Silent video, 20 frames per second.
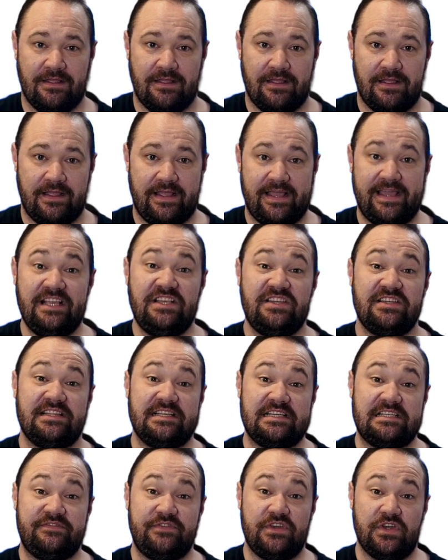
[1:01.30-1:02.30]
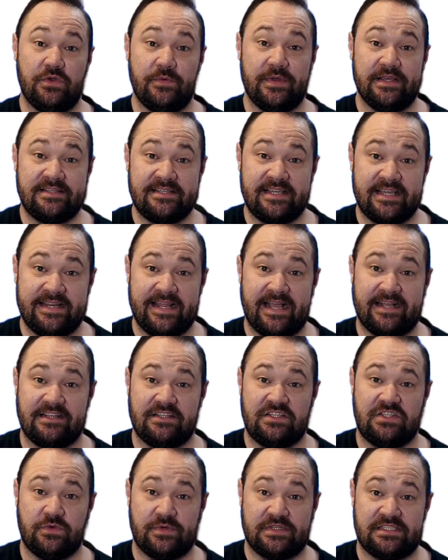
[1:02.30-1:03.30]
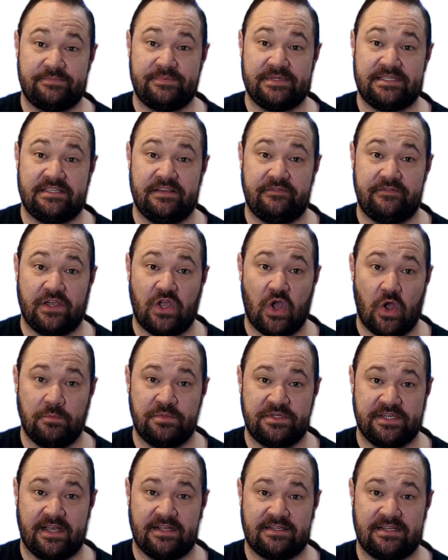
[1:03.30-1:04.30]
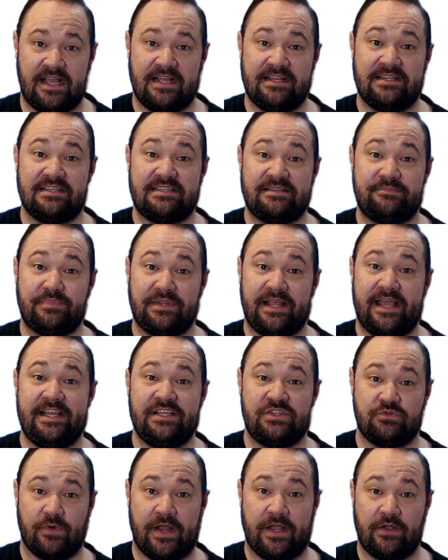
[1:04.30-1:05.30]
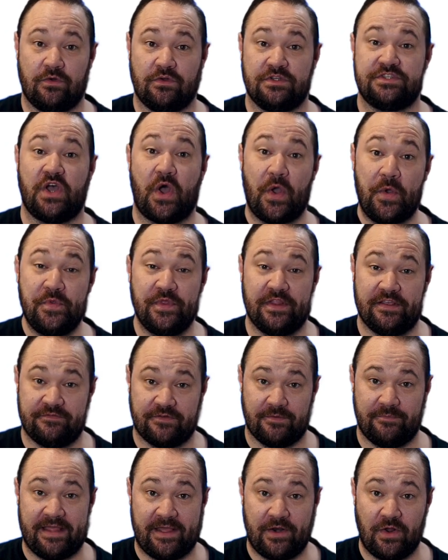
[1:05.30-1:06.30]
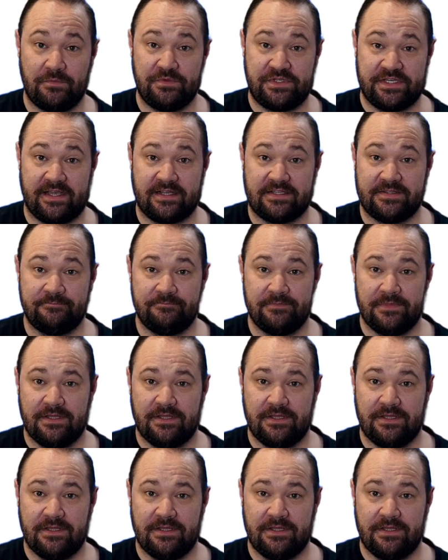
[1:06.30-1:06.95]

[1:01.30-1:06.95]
Each list view is connected to a specific object and displays records only from that object.